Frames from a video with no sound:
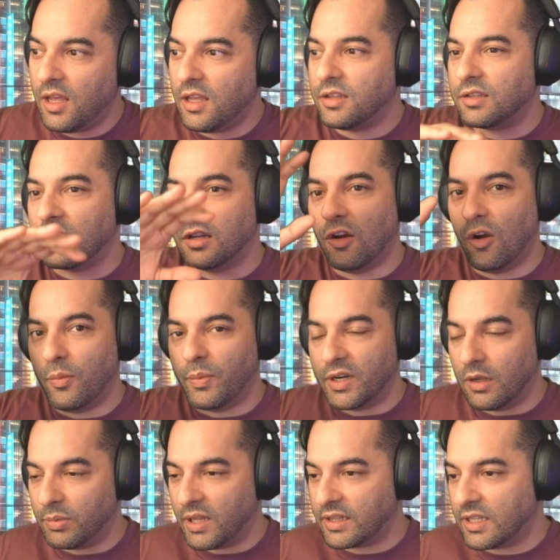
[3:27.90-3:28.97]
It's going to open
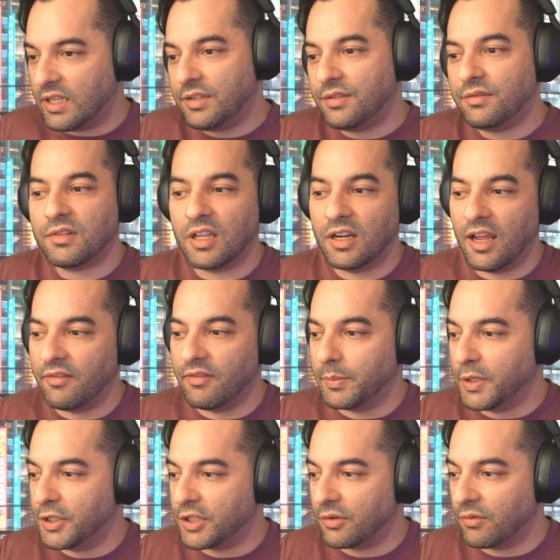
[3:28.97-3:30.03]
up like this. It's going to have a
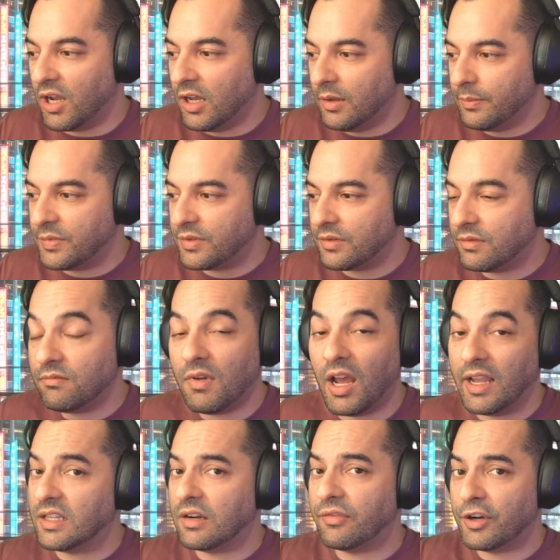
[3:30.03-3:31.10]
bunch of ROMs.
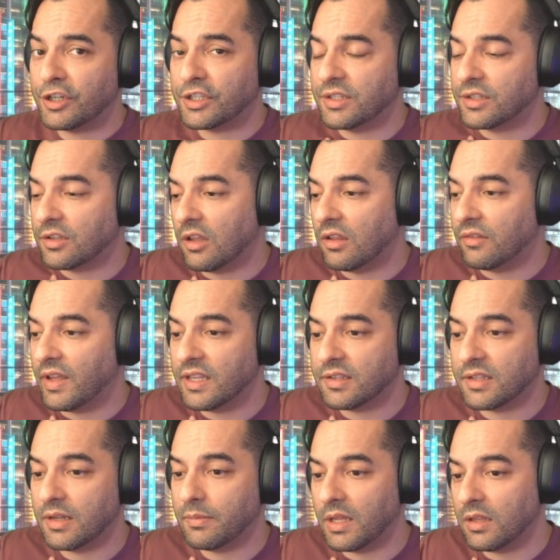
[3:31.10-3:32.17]
I did a fresh install of
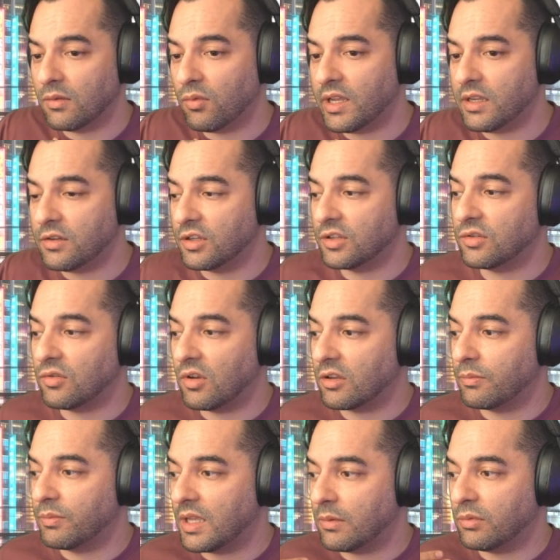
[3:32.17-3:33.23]
ESDE, by the way, just so I
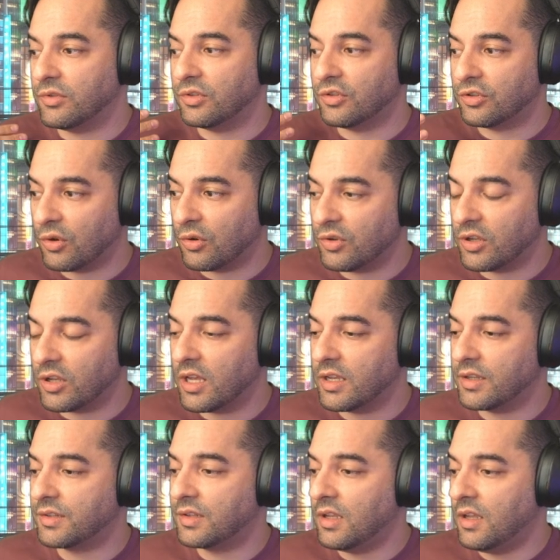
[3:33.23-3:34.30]
could be able to show you
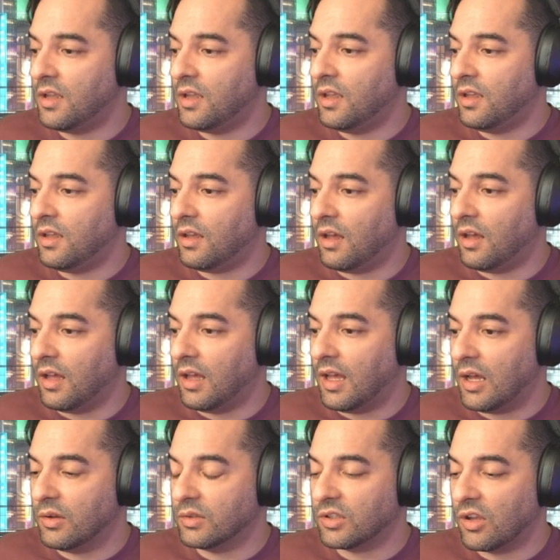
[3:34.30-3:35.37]
guys
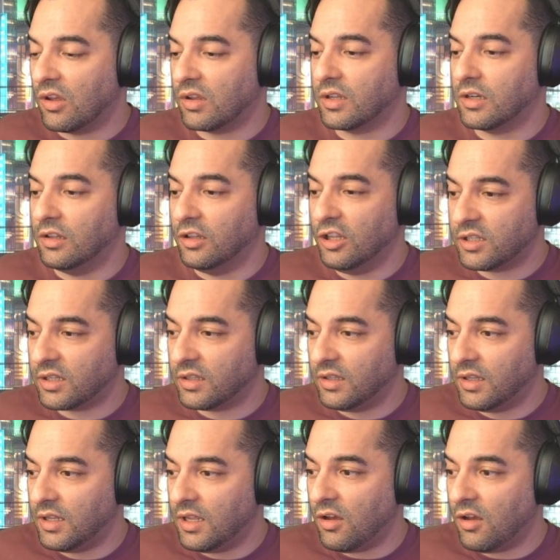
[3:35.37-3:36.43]
how it's all going to look.
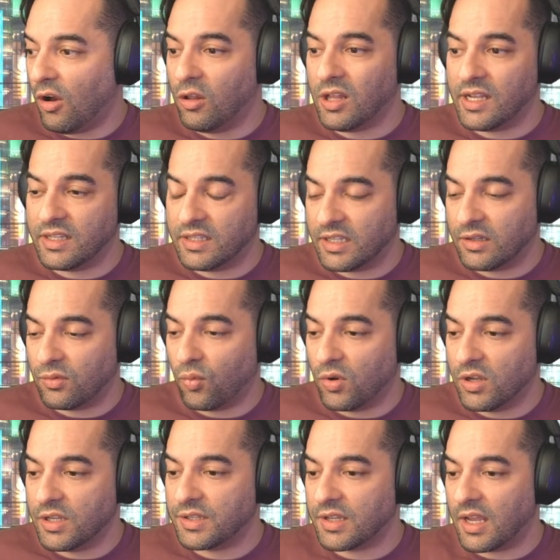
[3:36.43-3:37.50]
All I did
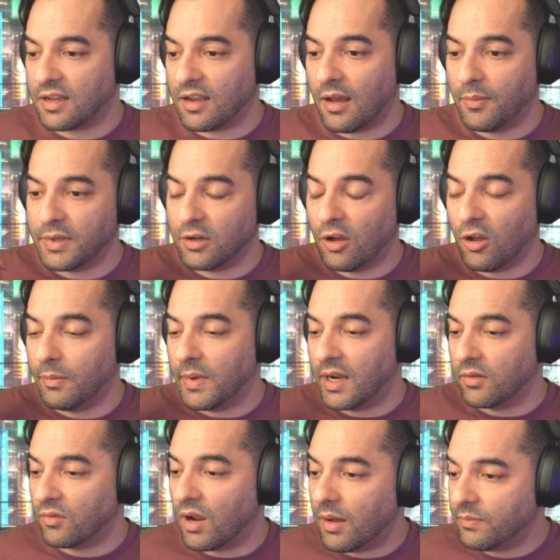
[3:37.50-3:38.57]
was I copied all my
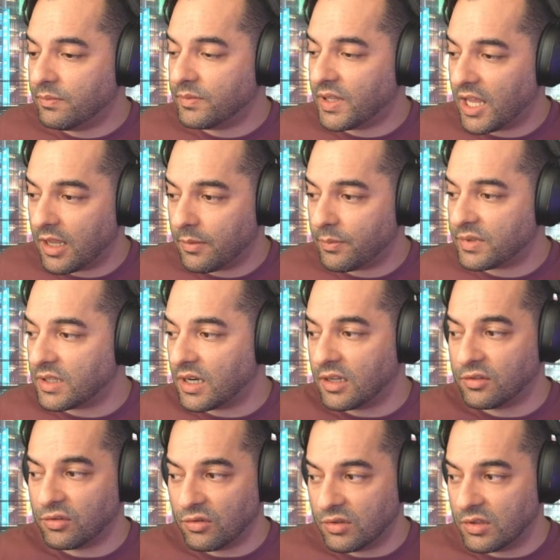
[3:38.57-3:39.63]
ROM games and I
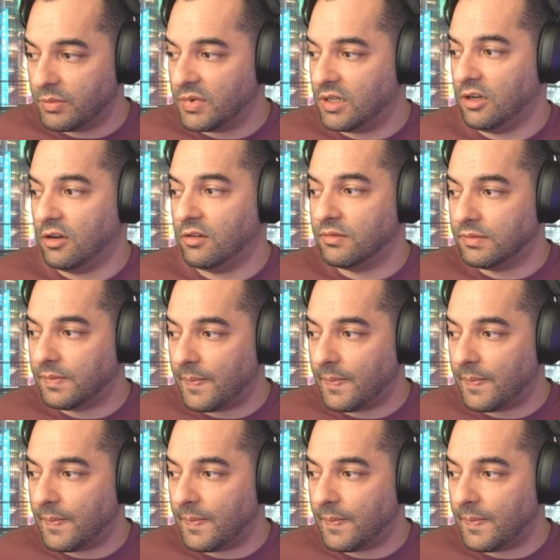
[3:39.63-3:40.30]
threw them in here.